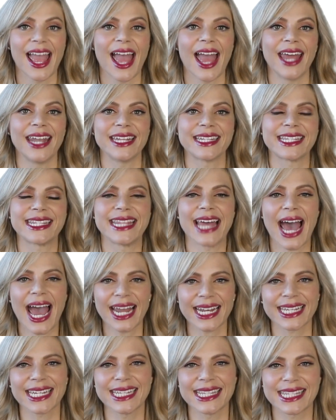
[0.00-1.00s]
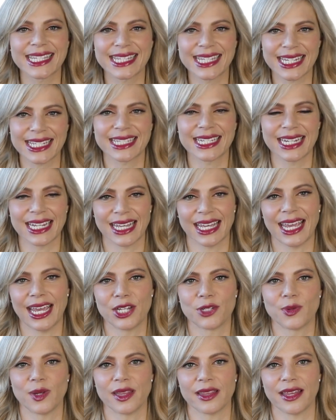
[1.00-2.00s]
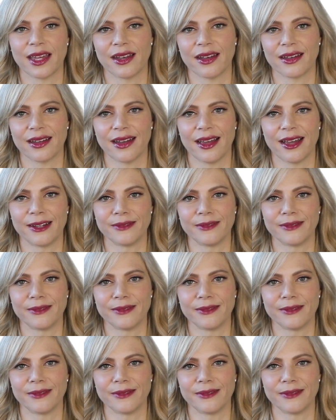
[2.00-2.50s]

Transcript: And it's that consistent engagement that